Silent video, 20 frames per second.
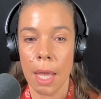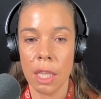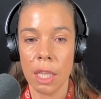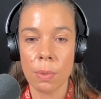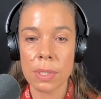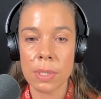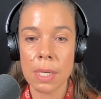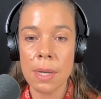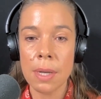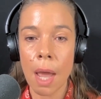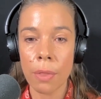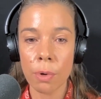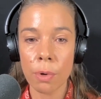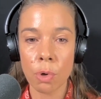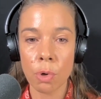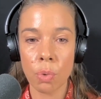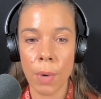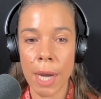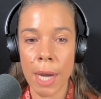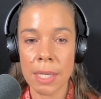And there was
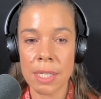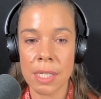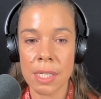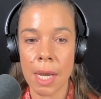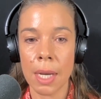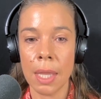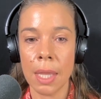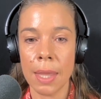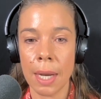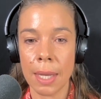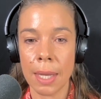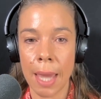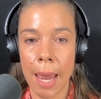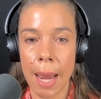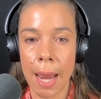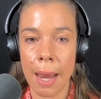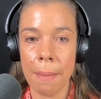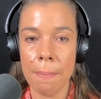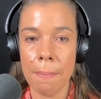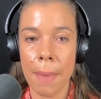another great study that
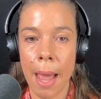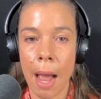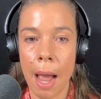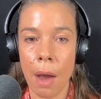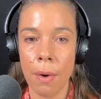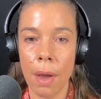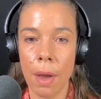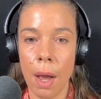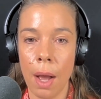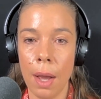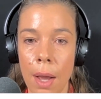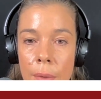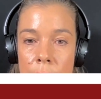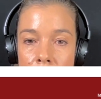came out,